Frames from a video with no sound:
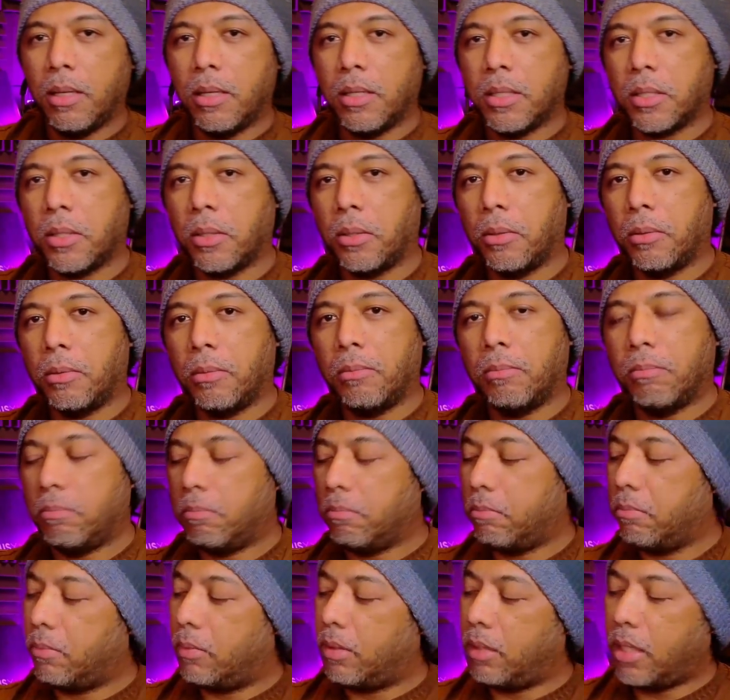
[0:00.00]
So
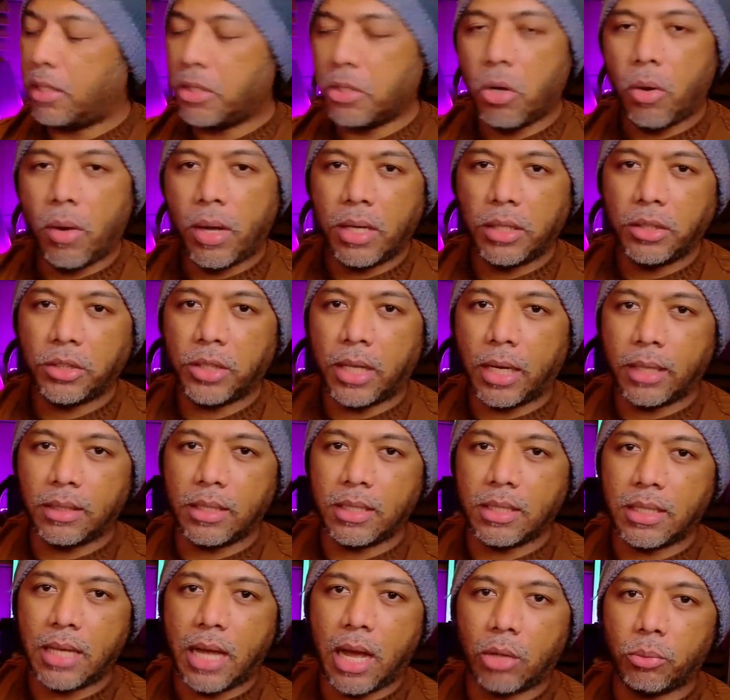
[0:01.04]
let's go ahead and check
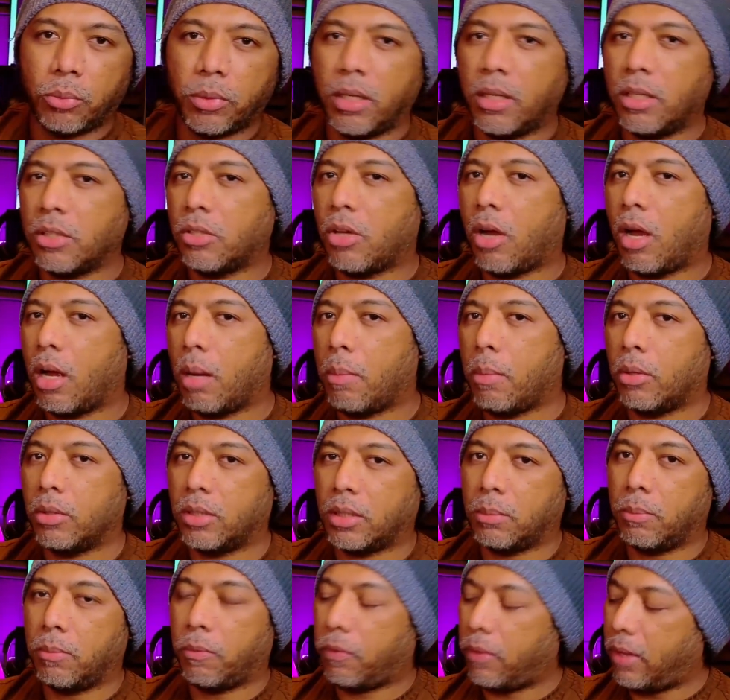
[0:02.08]
this out. We're going to talk about
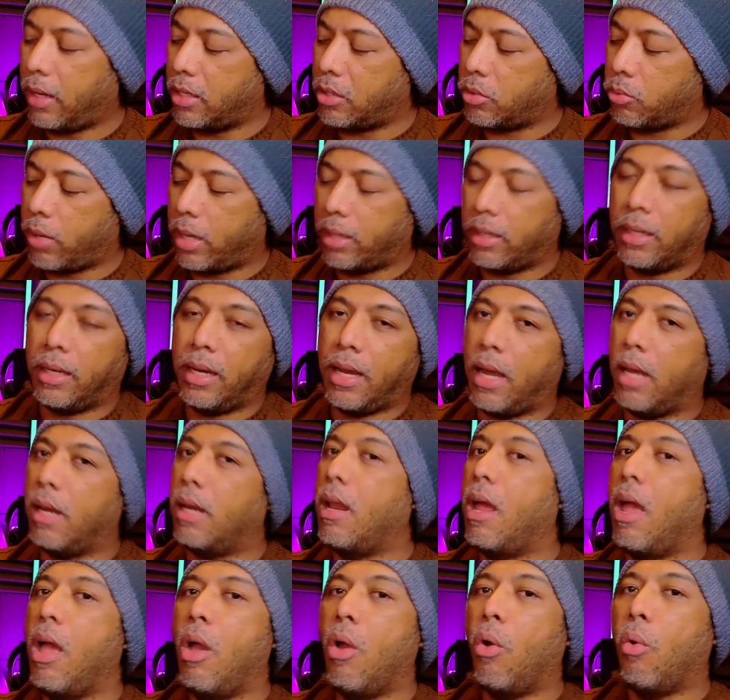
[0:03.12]
some things, right? Again,
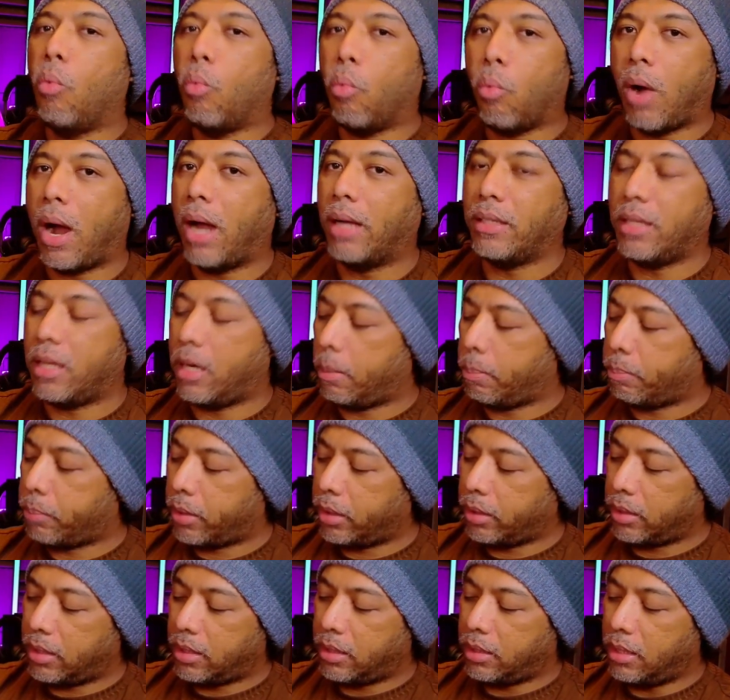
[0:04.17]
why did I
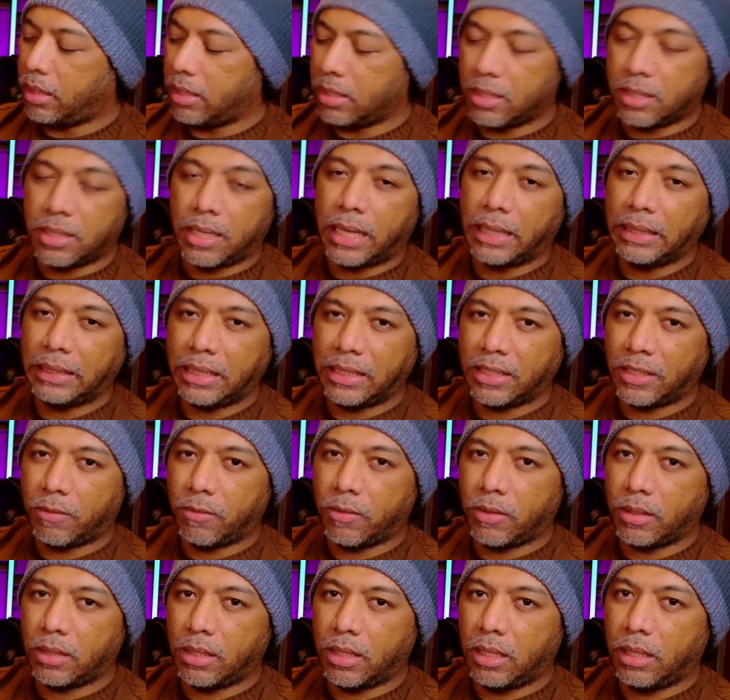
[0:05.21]
purchase this
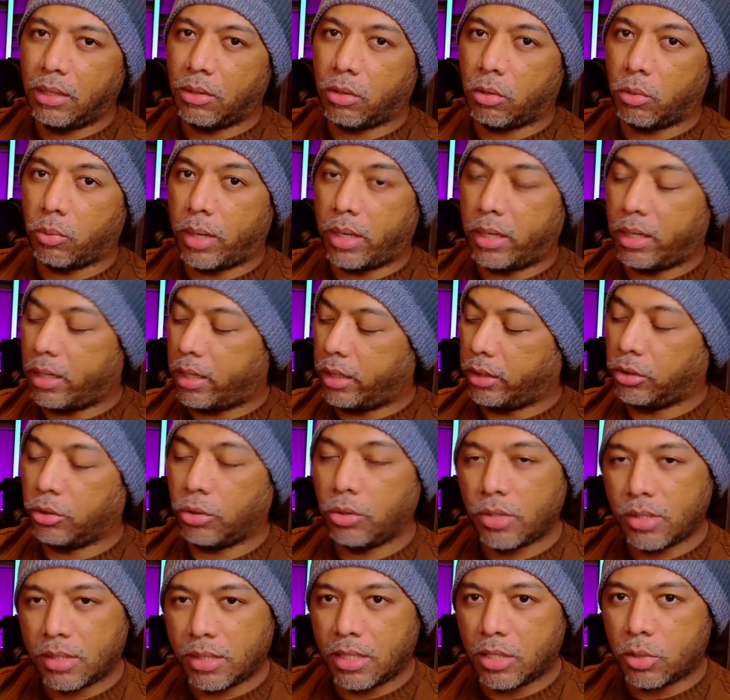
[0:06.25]
9070, or why did I
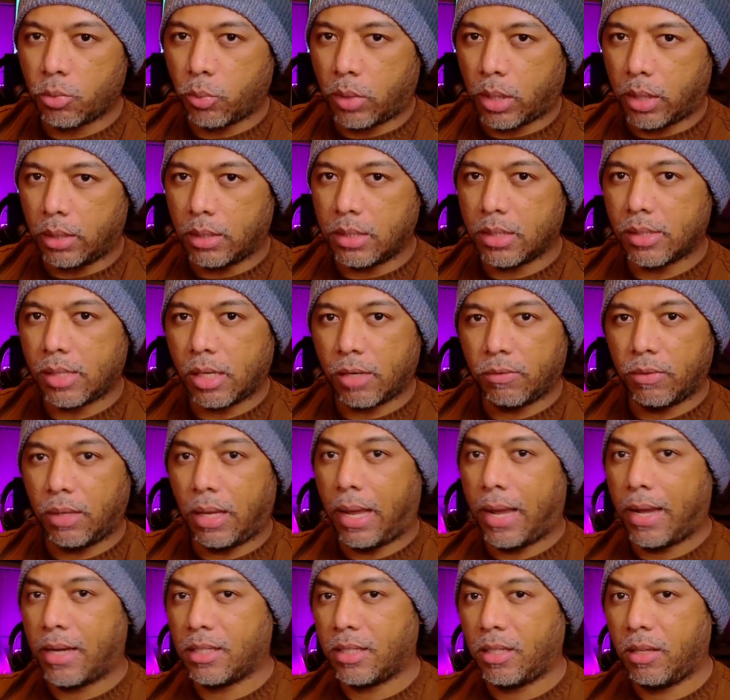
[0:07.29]
choose this one instead of the
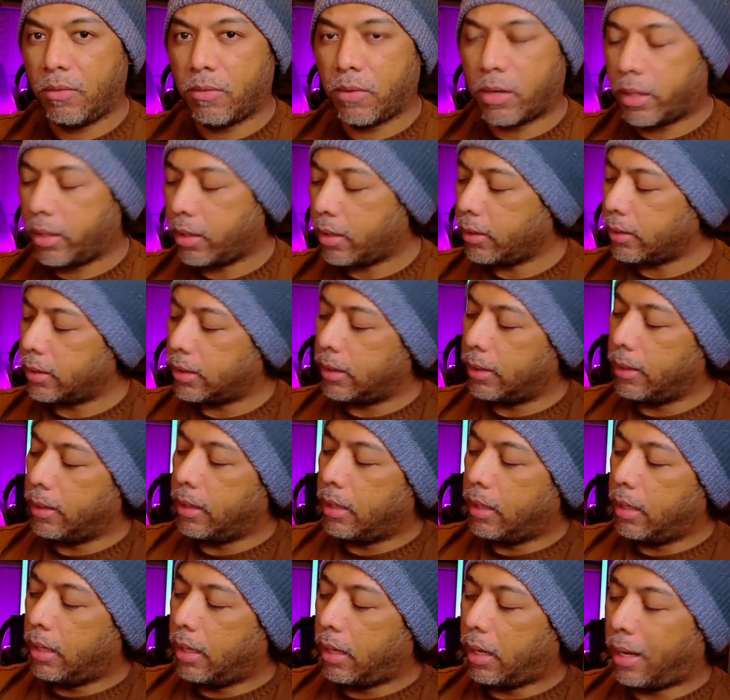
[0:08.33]
XT variant,
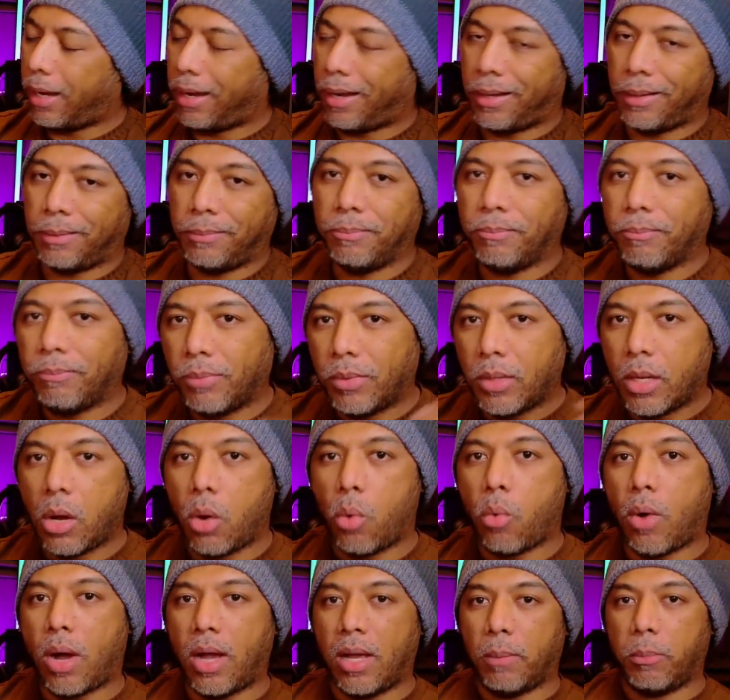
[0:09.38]
and
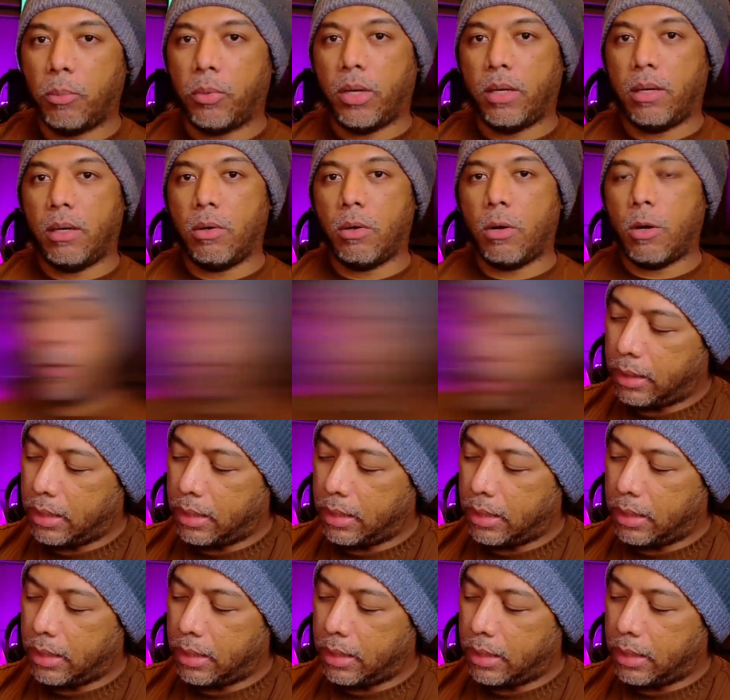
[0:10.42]
why upgrade at all?